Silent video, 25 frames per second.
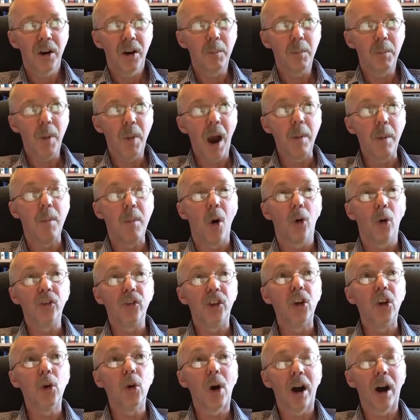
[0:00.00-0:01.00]
a more
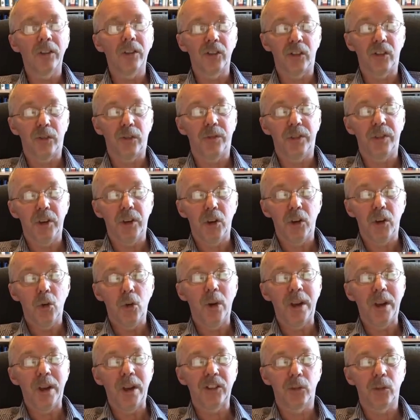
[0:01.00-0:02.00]
nuanced view,
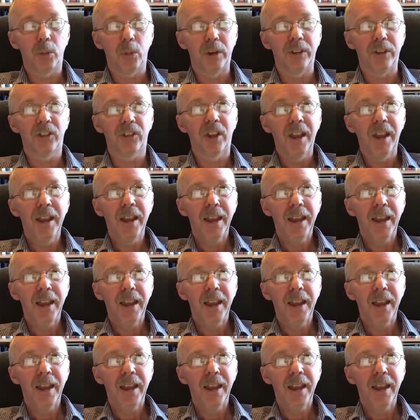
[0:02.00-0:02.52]
which was